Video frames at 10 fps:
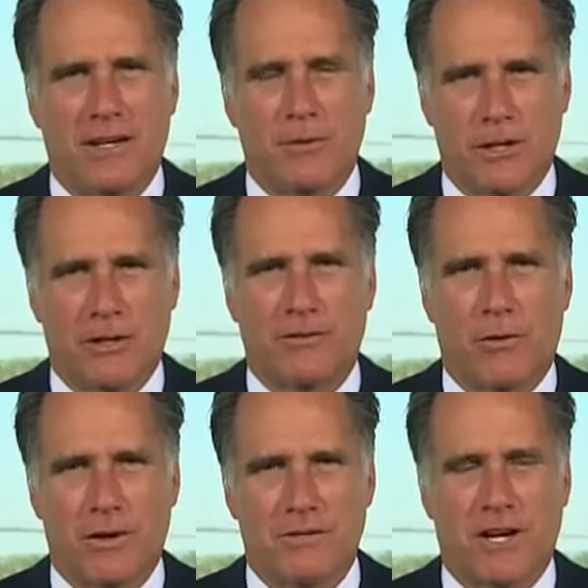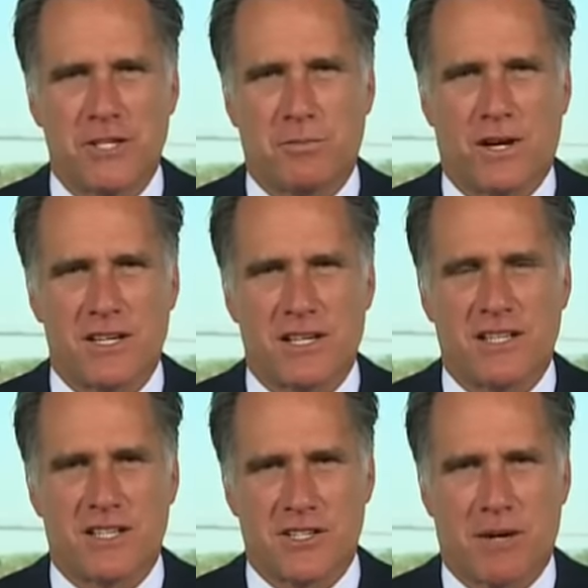would look for in a vice
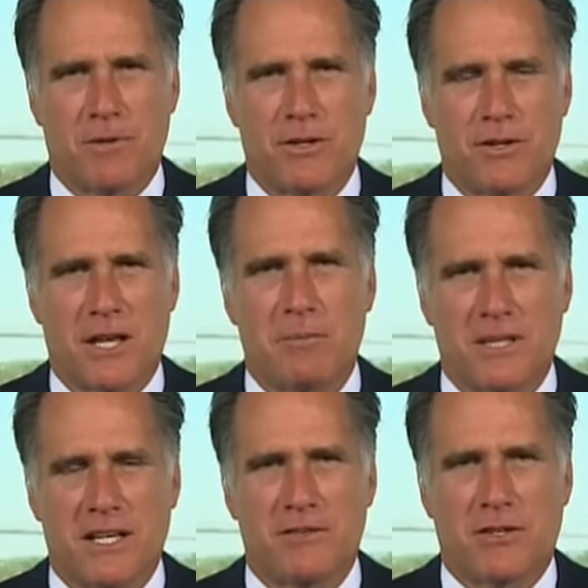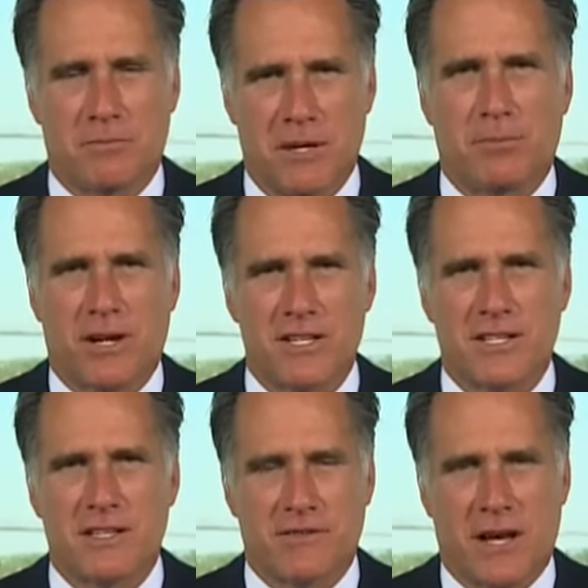president is someone who they believe could be
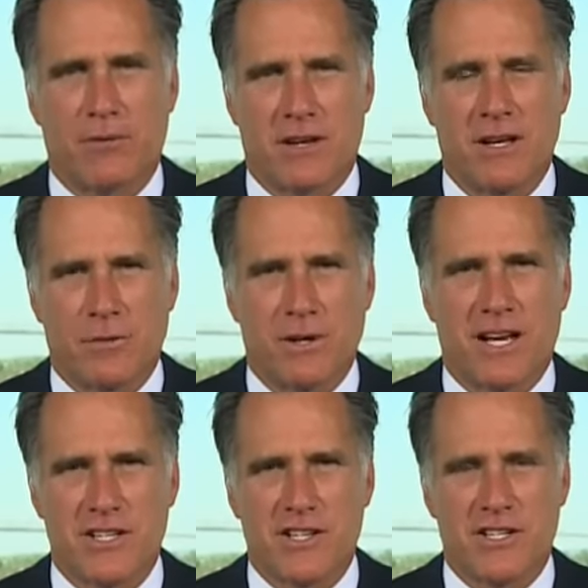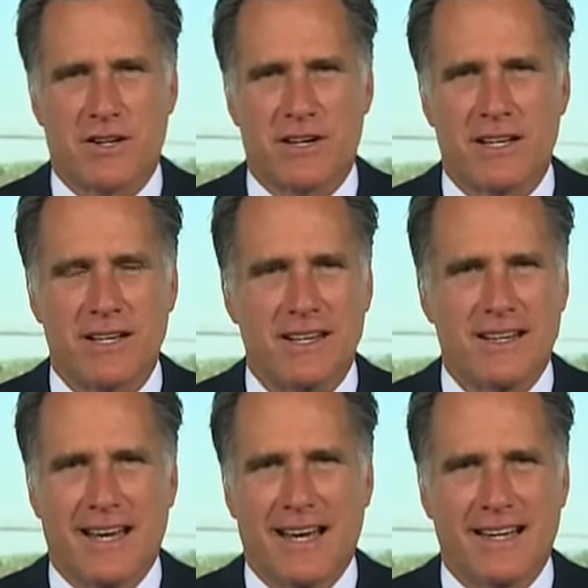president if that were necessary.
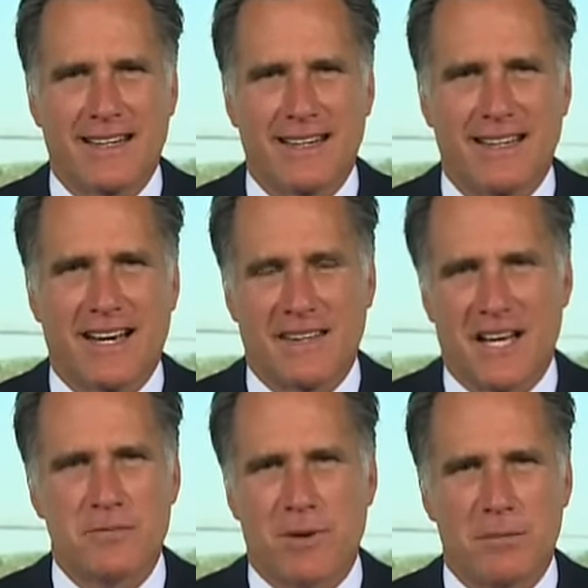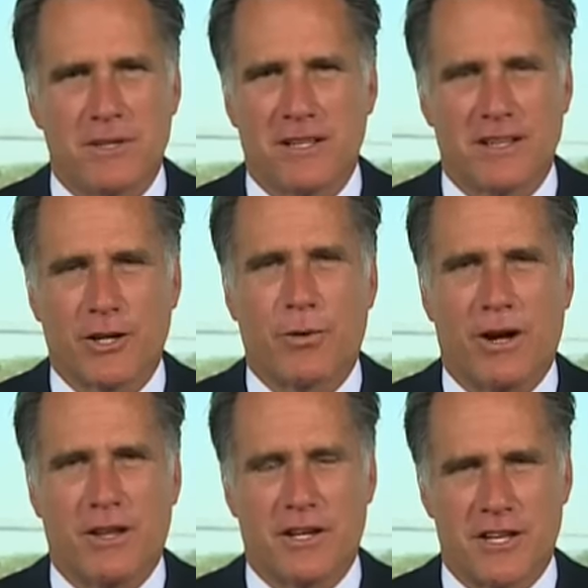And that's probably the
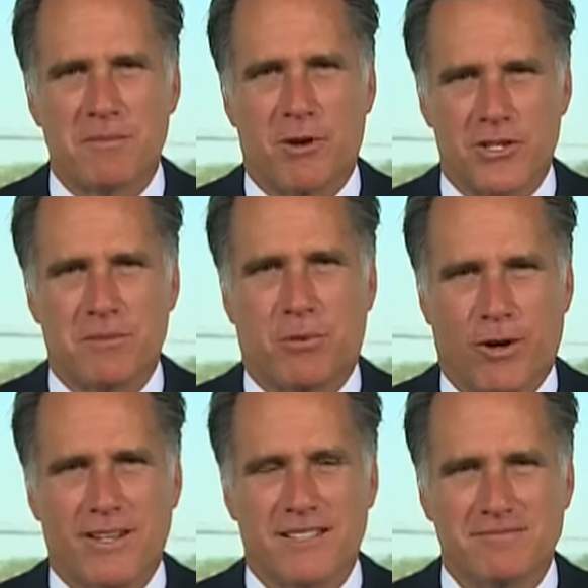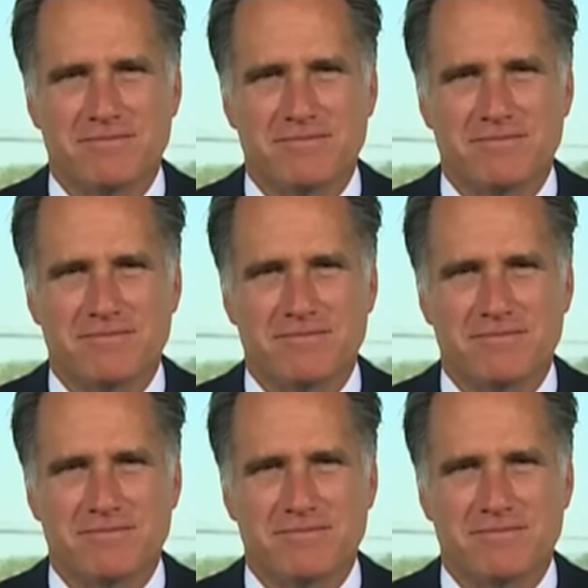quality that's most important.